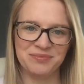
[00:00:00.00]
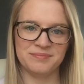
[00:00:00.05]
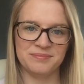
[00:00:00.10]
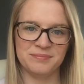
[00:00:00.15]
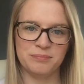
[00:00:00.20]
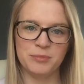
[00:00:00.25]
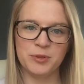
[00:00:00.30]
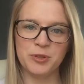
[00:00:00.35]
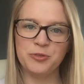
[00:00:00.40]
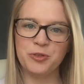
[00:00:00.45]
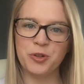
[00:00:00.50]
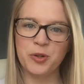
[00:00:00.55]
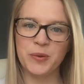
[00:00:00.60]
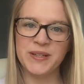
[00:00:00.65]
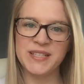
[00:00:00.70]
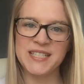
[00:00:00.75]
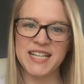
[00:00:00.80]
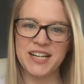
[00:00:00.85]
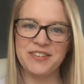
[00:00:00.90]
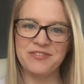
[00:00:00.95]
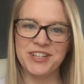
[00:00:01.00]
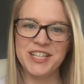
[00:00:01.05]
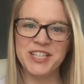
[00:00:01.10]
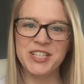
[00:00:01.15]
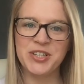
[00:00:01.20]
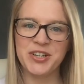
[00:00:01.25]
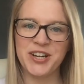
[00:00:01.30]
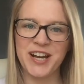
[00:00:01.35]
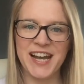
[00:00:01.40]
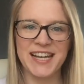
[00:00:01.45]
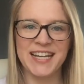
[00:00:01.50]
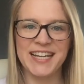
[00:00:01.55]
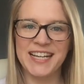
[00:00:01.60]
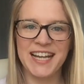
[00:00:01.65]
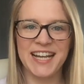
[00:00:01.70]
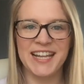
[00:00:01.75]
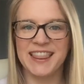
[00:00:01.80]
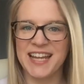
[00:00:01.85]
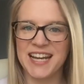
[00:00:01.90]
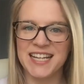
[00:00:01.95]
Before we dive in, go ahead and
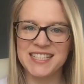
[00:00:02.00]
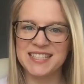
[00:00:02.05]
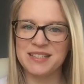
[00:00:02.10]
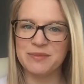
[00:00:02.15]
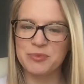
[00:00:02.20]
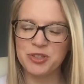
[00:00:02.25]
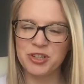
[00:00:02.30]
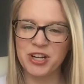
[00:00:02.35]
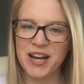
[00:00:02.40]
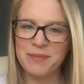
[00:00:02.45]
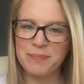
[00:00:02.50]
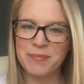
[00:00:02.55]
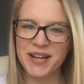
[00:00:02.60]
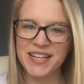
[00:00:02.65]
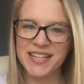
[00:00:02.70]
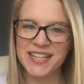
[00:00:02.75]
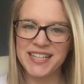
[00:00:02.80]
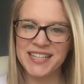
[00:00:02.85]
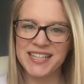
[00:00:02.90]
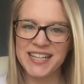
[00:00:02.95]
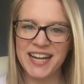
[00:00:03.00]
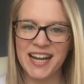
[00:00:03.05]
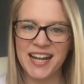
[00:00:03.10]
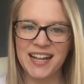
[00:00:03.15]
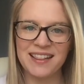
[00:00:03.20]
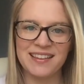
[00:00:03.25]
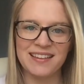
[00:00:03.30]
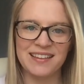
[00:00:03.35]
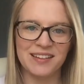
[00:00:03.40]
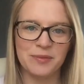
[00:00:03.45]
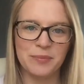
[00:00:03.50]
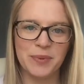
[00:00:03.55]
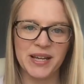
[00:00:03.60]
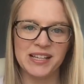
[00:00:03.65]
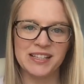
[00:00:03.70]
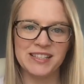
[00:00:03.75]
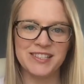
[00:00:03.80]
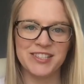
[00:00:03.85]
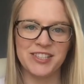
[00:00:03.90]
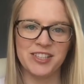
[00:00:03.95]
hit that subscribe button and little
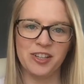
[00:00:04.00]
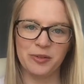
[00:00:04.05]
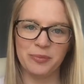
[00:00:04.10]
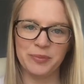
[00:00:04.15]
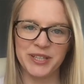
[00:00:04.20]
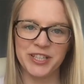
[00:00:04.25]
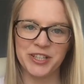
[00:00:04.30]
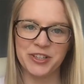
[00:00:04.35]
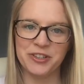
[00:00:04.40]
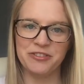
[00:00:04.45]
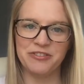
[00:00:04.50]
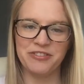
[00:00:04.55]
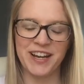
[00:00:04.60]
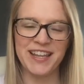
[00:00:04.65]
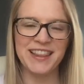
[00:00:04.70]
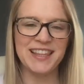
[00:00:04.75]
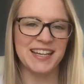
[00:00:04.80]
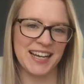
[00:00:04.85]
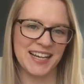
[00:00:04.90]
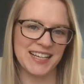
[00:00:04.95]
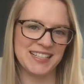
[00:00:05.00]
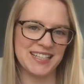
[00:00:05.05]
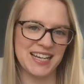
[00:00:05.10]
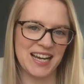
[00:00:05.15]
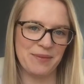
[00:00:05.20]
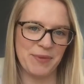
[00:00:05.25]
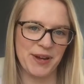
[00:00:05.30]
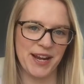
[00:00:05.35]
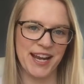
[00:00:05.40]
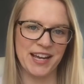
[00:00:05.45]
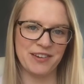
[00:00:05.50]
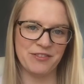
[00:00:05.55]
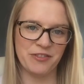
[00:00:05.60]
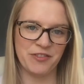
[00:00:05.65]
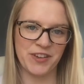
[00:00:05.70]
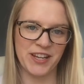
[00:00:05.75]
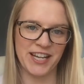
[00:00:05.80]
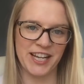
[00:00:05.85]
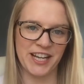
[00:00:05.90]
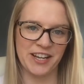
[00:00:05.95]
bell so you'll be notified the next time I have a
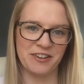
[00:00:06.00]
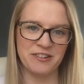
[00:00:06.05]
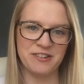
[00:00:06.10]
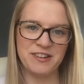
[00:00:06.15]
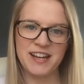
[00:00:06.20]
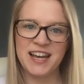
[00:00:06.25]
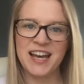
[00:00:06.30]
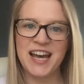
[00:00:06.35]
video.